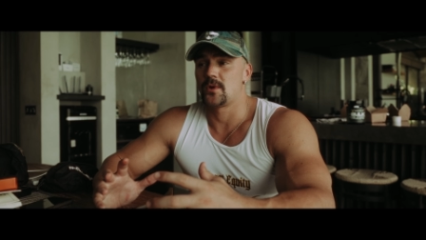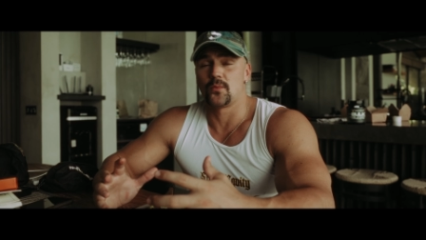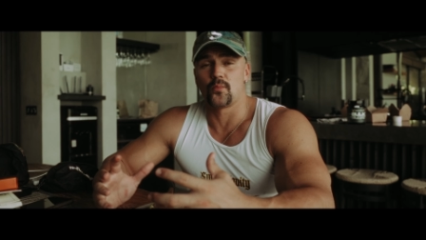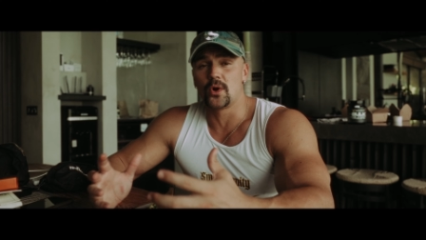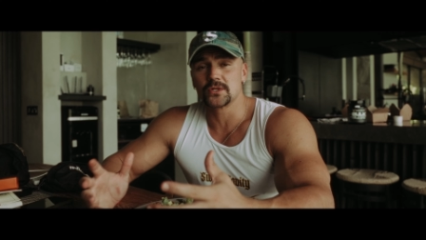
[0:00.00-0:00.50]
well,
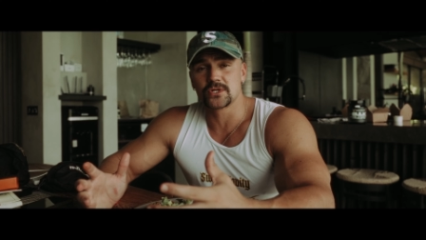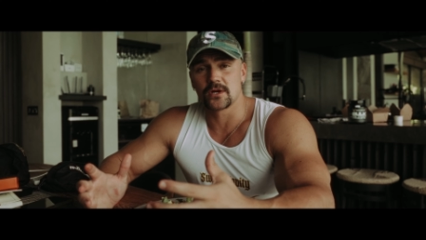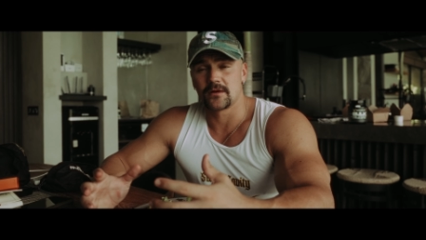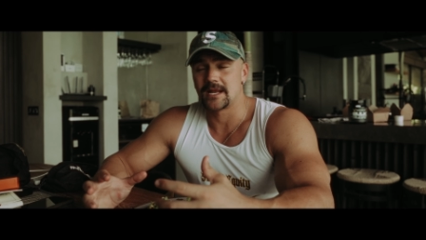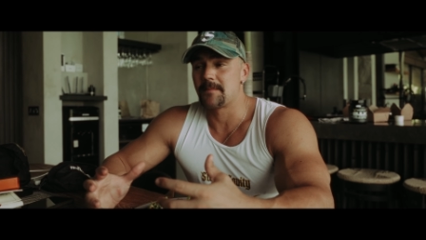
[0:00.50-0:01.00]
watch
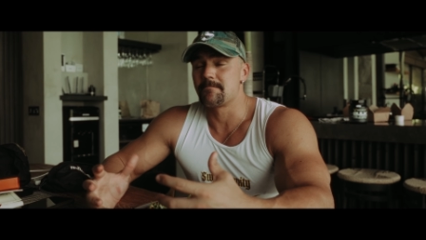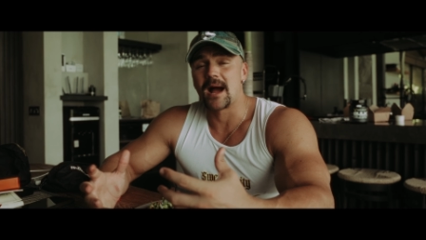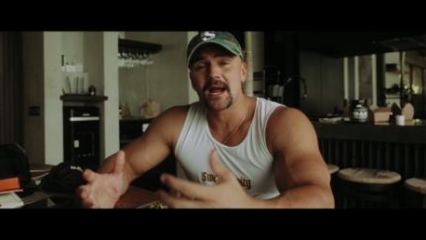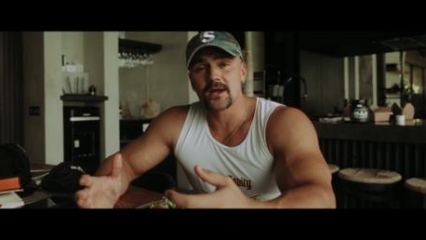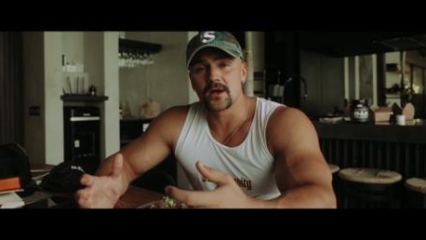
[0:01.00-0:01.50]
her and
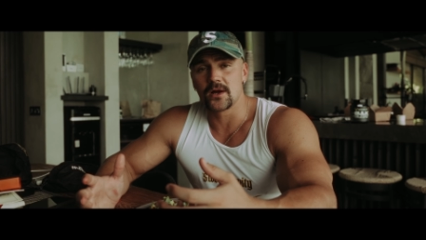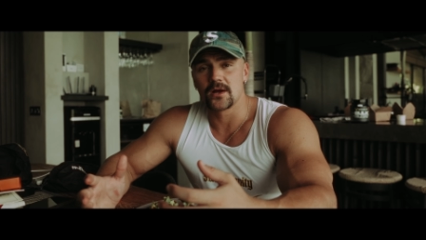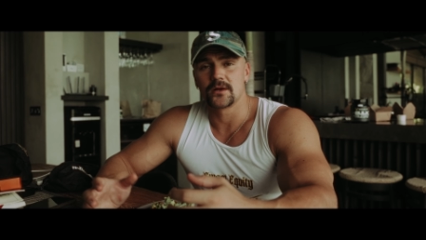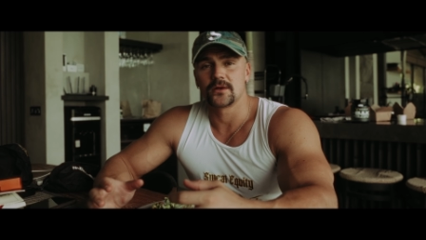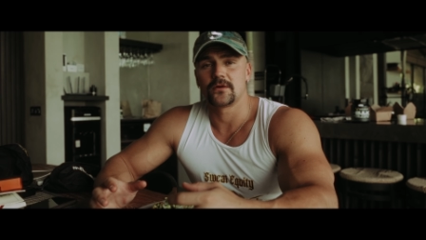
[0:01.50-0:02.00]
admire
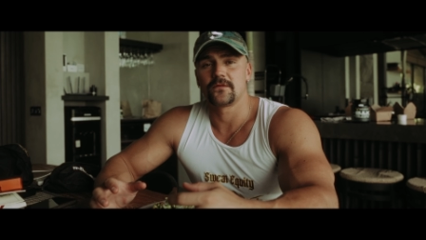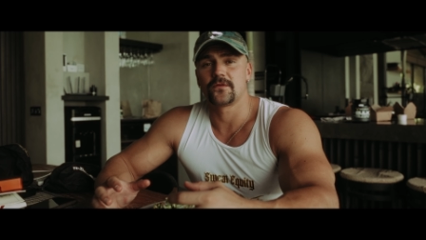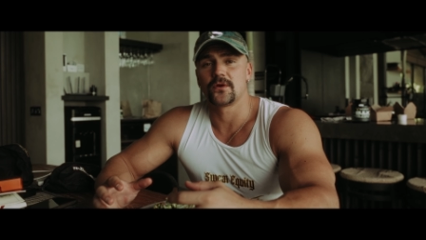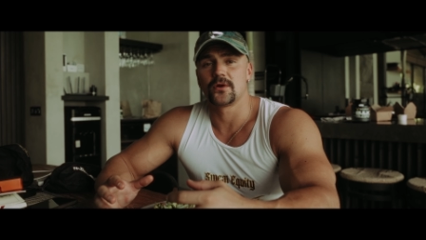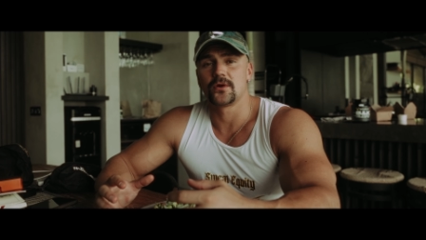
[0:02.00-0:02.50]
her
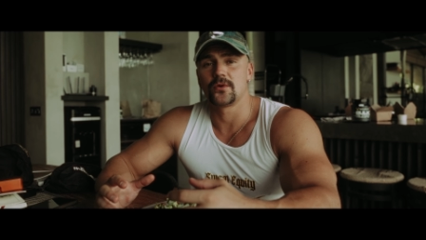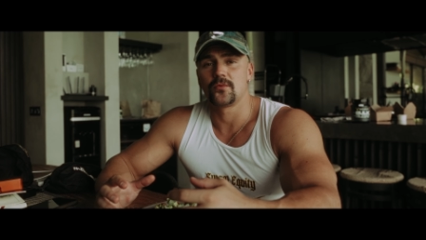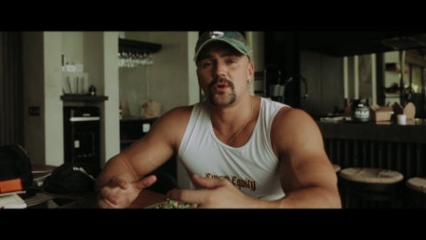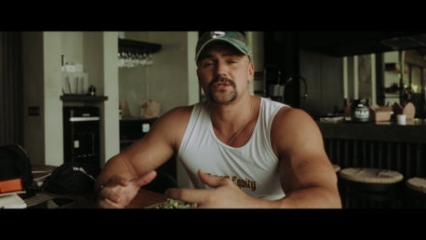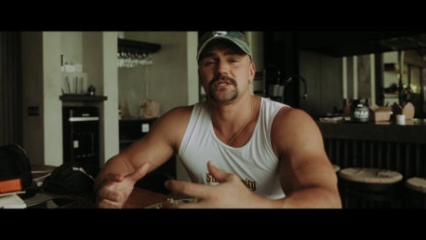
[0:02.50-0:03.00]
for
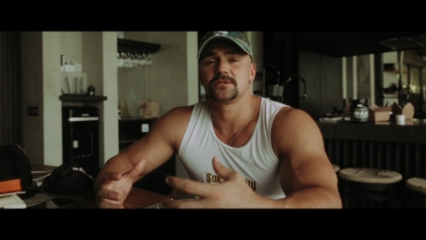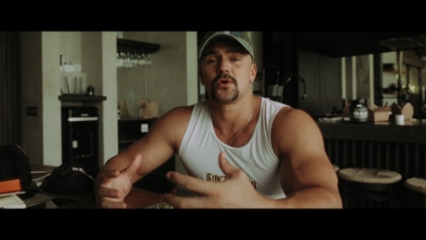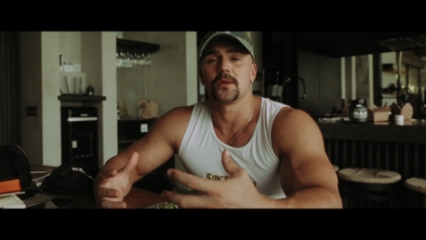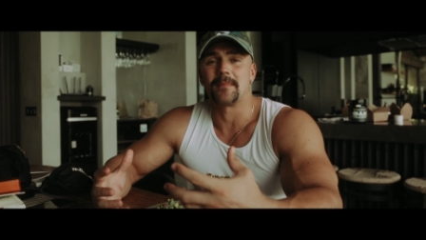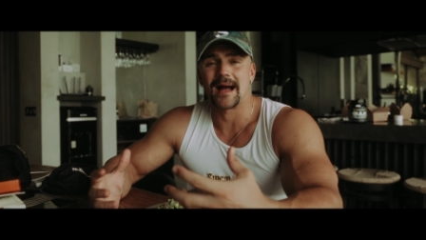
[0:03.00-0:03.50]
what she's
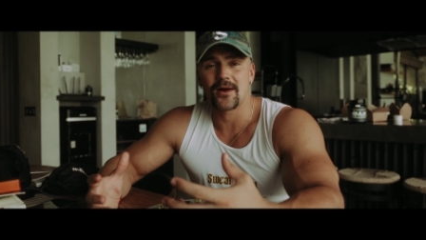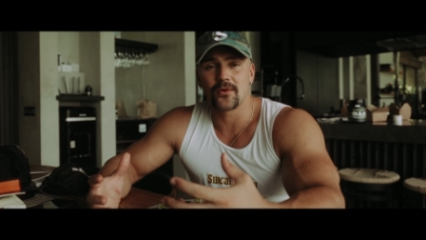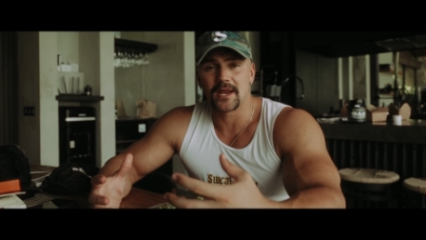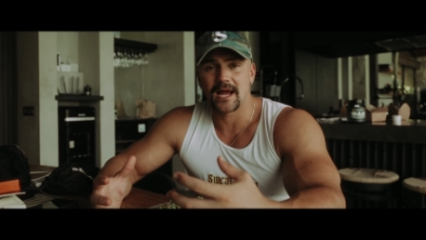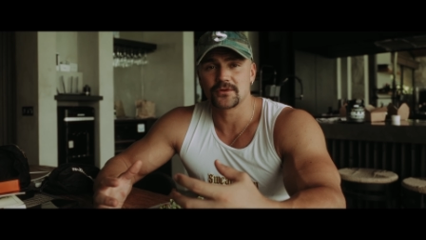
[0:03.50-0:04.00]
all
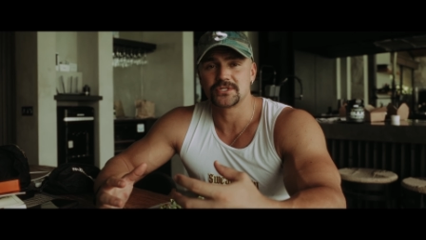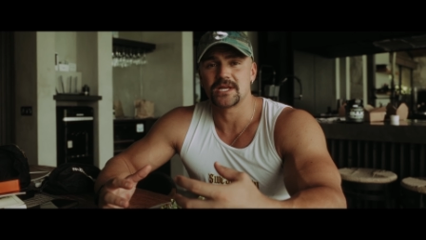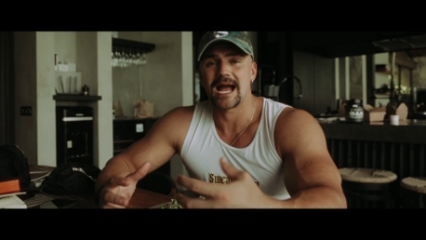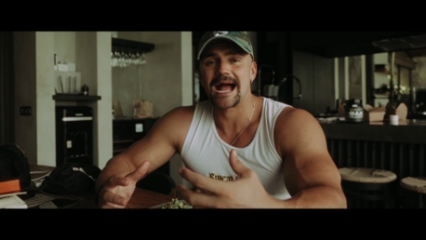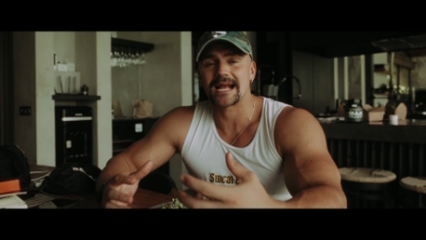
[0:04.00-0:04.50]
about and how
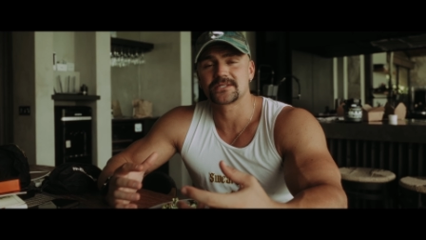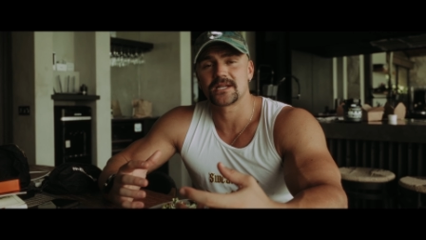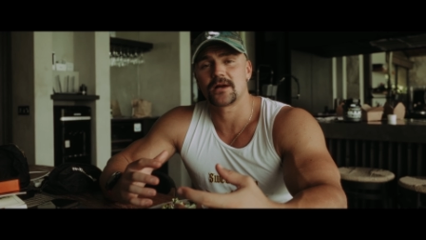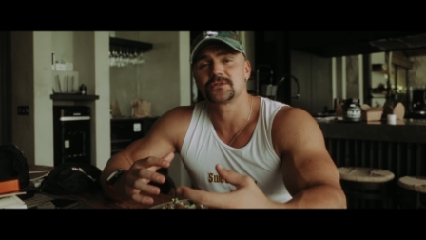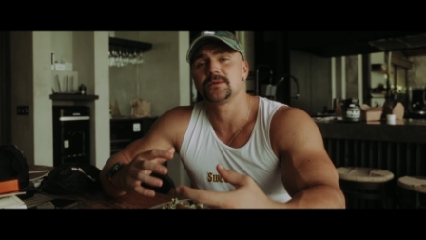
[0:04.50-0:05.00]
she acts
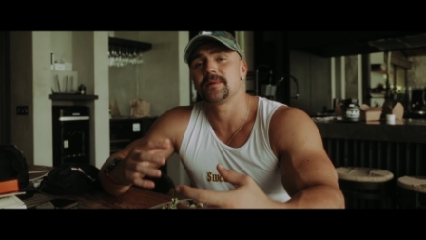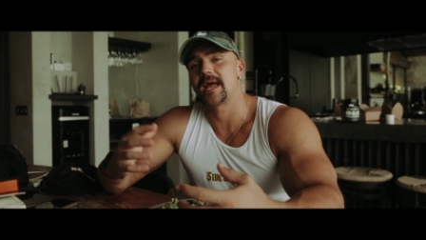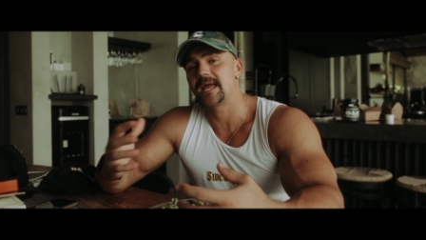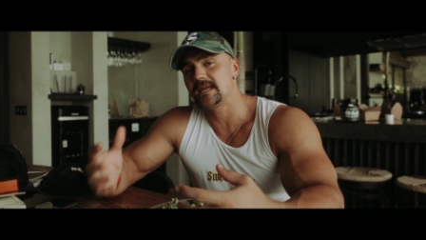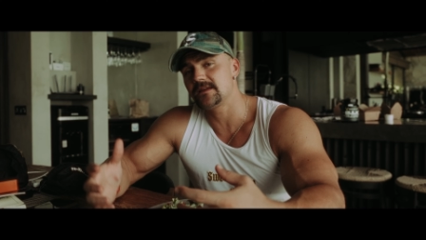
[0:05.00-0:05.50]
and how she
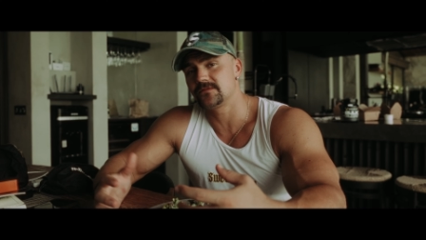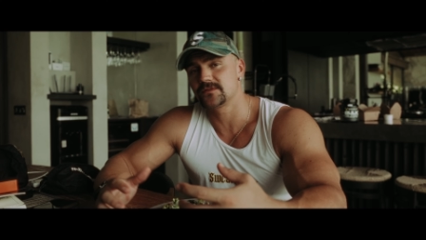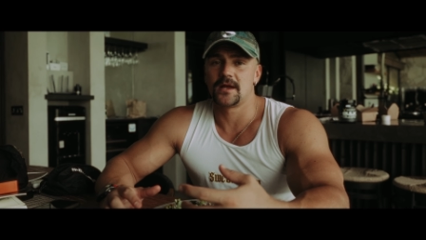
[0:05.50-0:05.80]
behaves.